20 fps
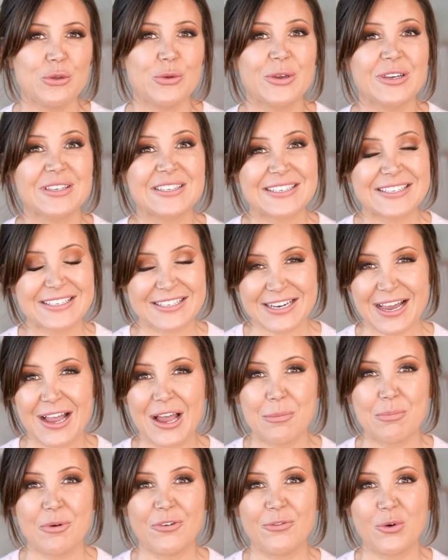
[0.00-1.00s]
you can
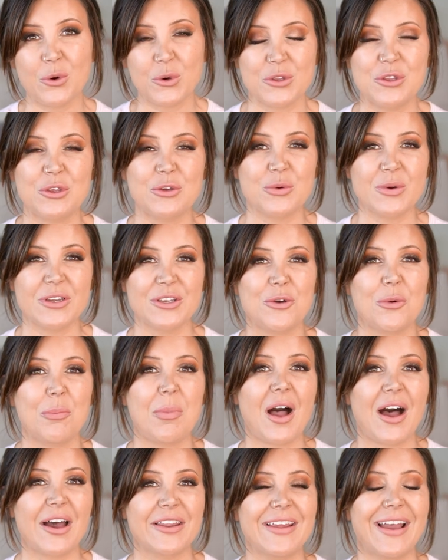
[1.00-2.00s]
start before you and your
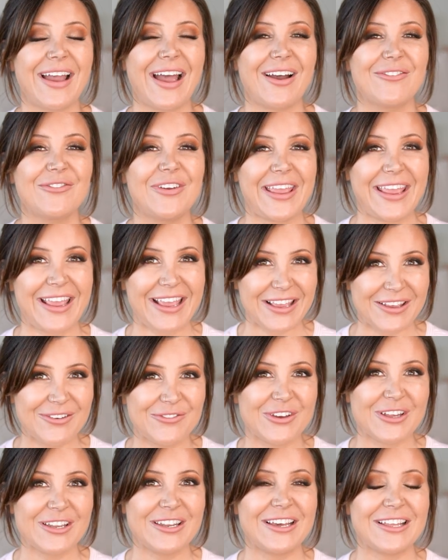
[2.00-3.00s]
partner have
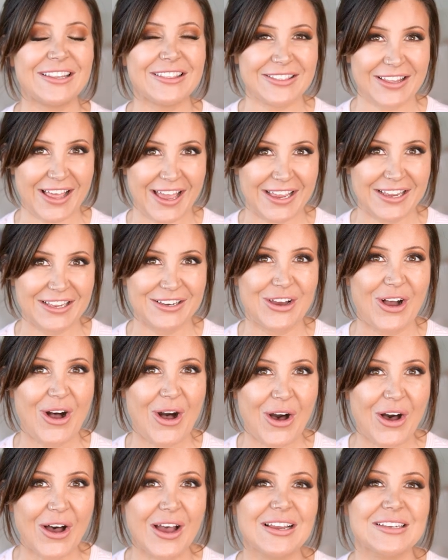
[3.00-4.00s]
even laid
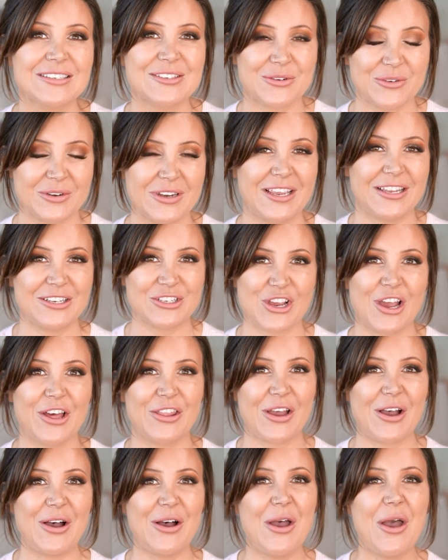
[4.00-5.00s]
eyes on each
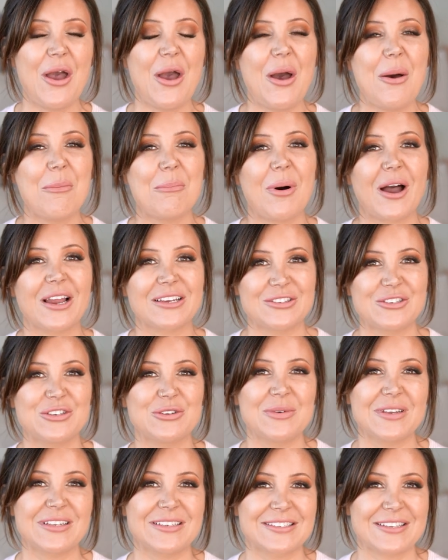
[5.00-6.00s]
other by
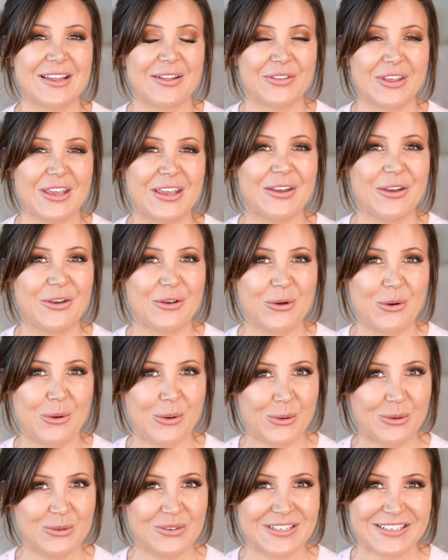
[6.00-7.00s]
doing something
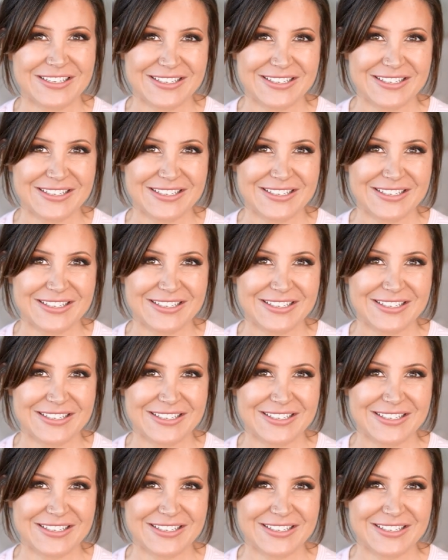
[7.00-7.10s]
called